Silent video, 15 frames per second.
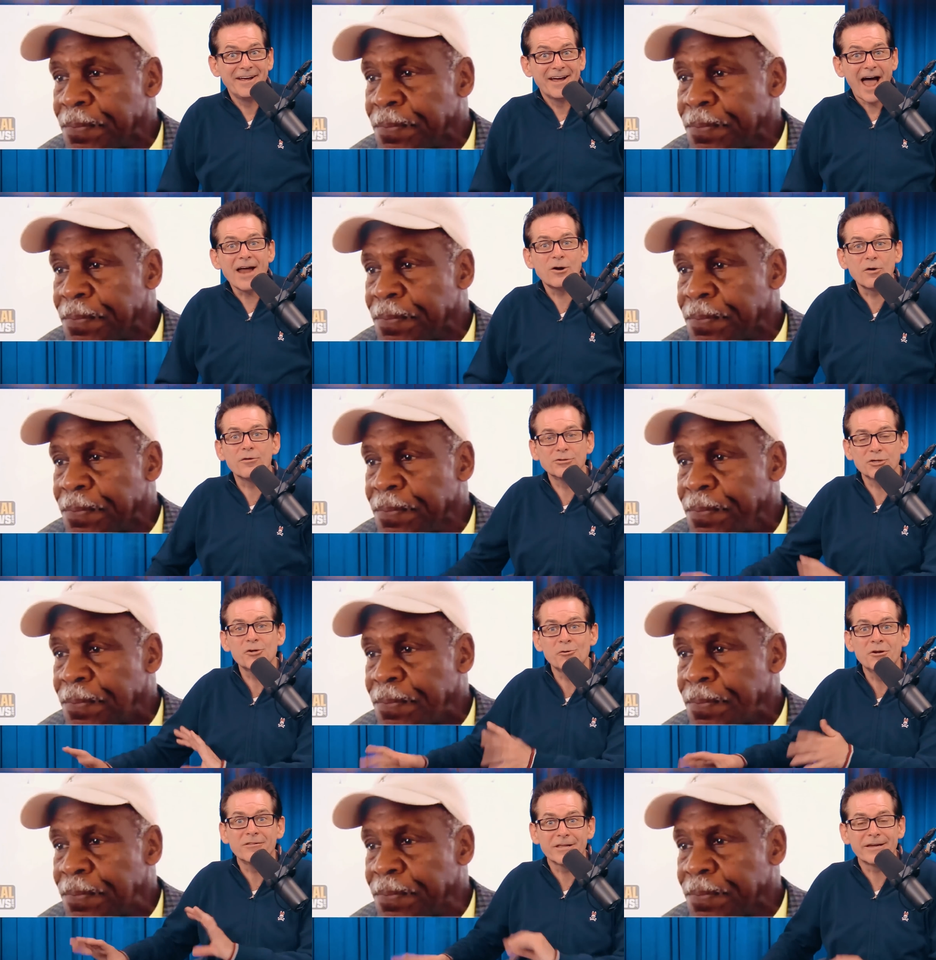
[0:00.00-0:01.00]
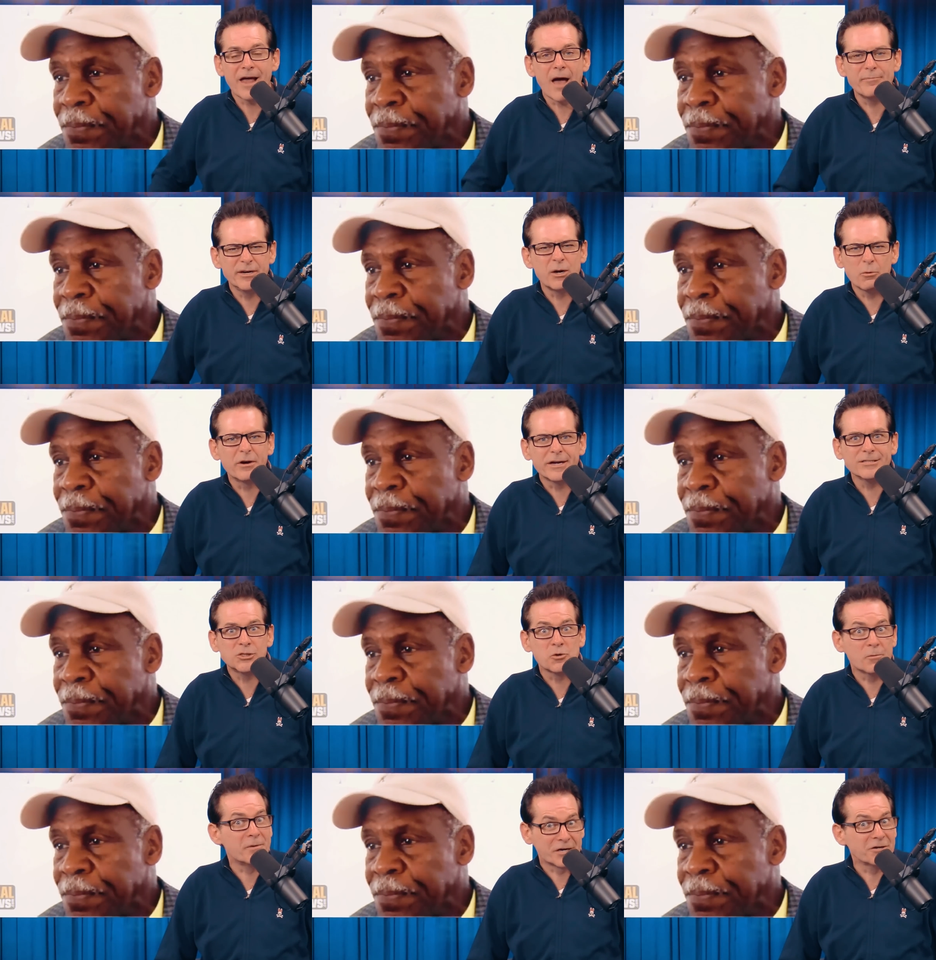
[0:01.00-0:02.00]
Speaker 1: I know there's a union thing happening, and we'll get
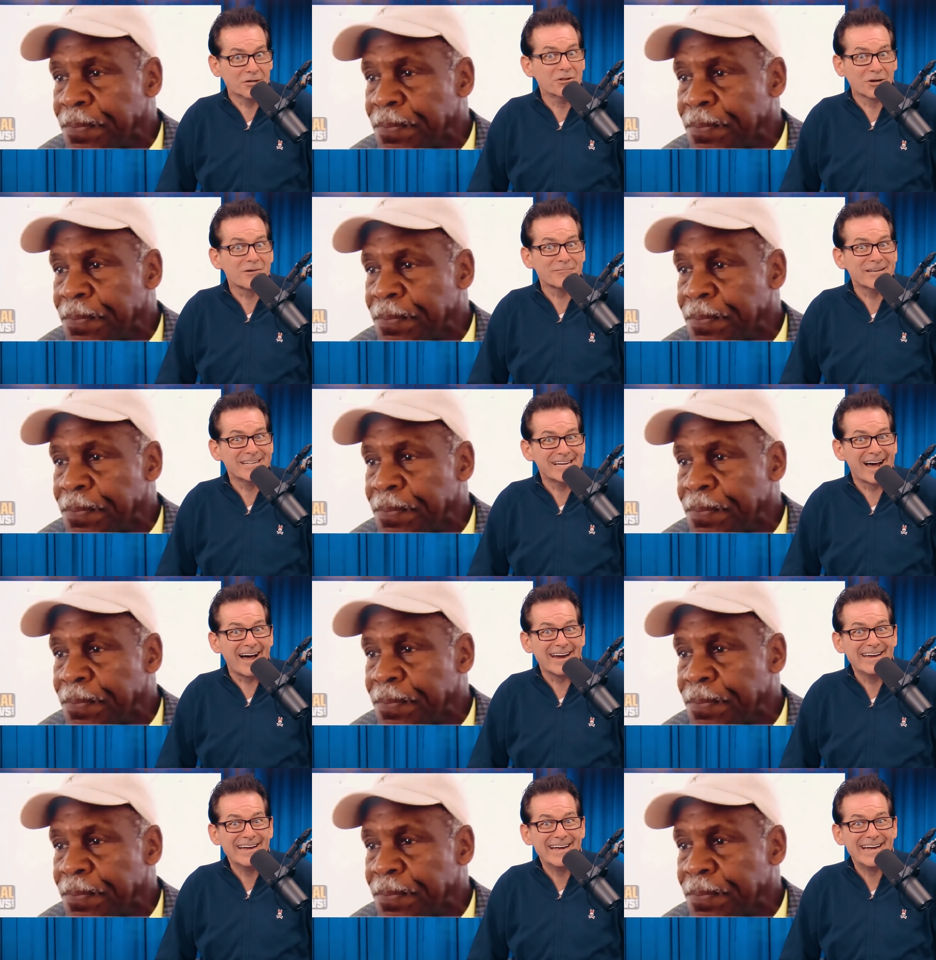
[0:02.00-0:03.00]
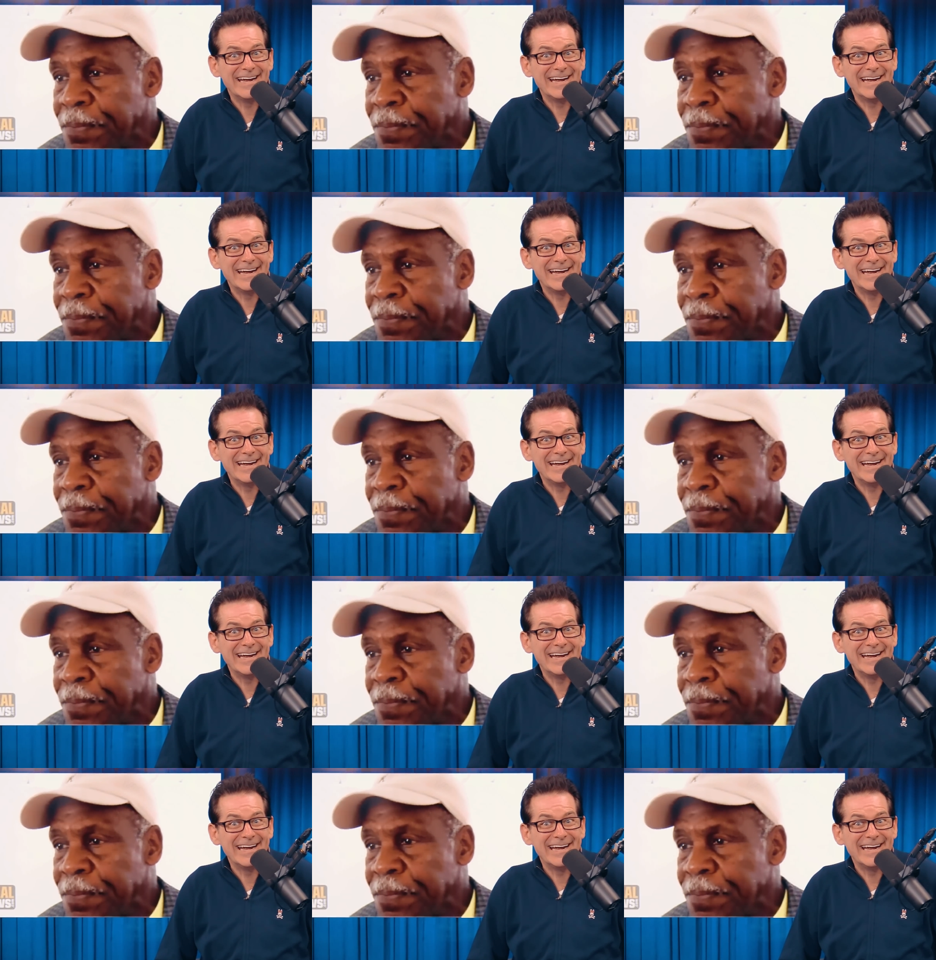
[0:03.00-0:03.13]
to it, but could you look me in the eye?